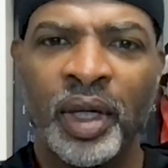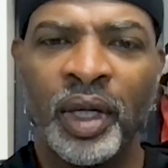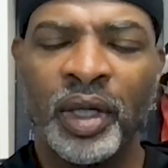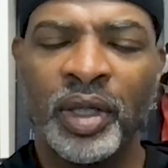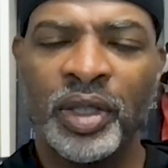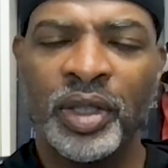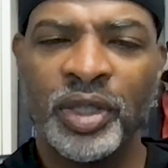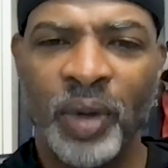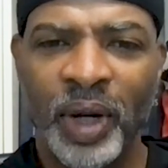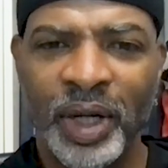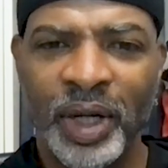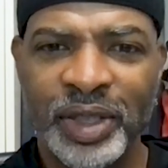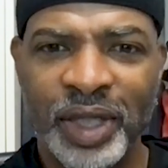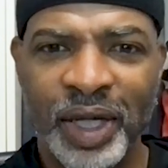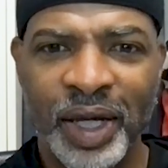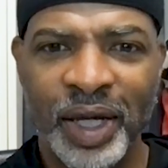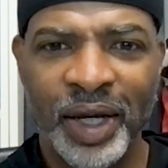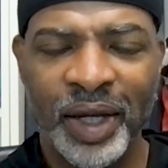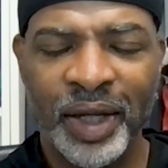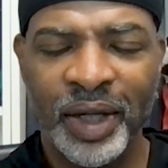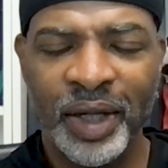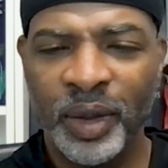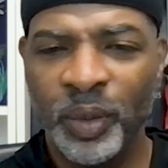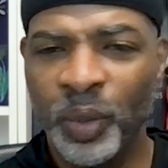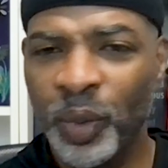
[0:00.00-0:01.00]
So I
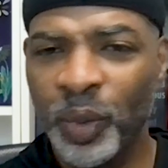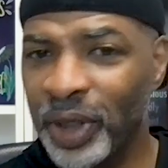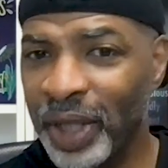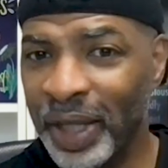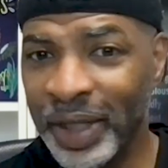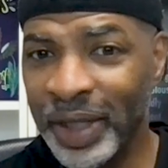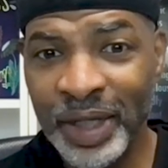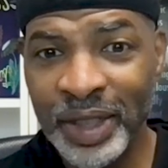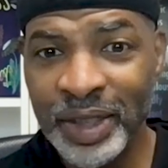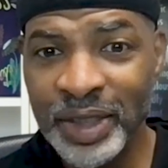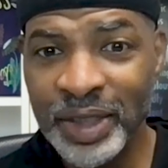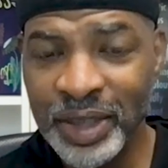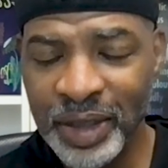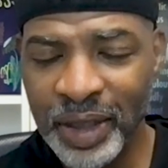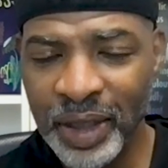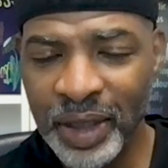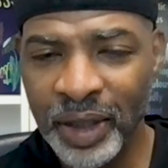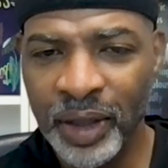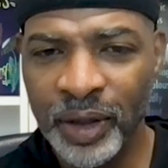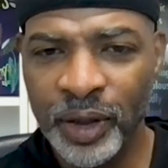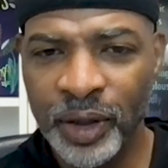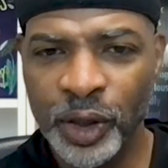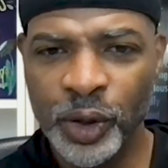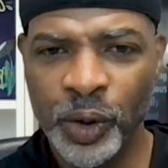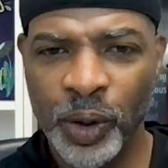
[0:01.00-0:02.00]
said, "They didn't see it
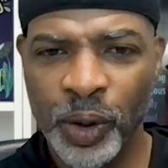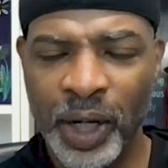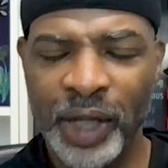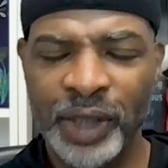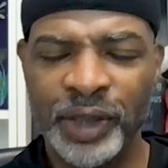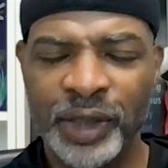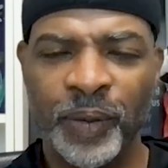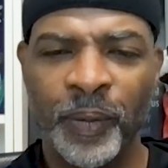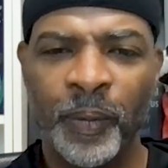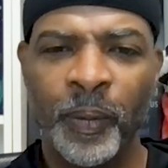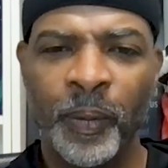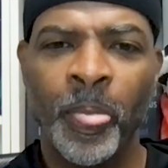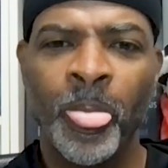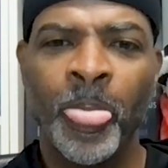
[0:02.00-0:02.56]
in the trash."